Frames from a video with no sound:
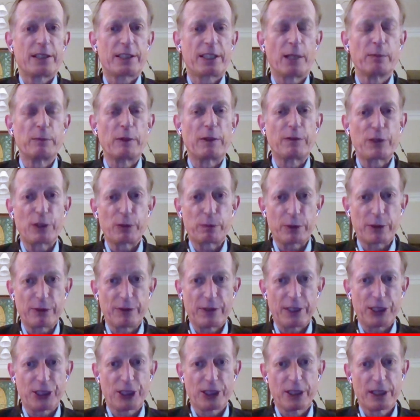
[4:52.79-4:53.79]
some of the
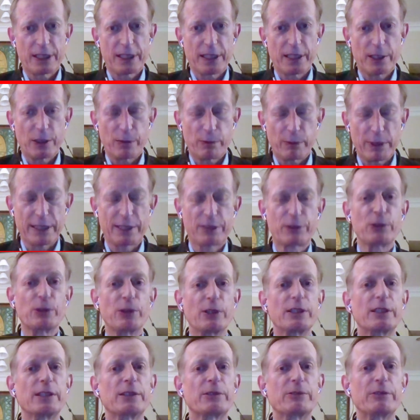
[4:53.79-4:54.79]
provisions in the
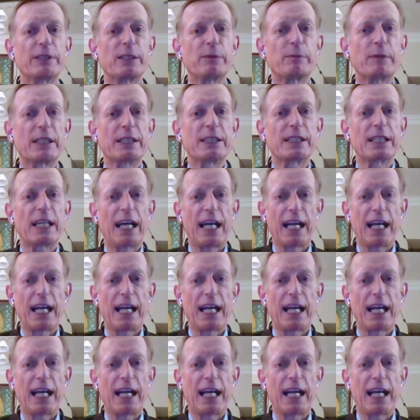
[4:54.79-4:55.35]
withdrawal agreement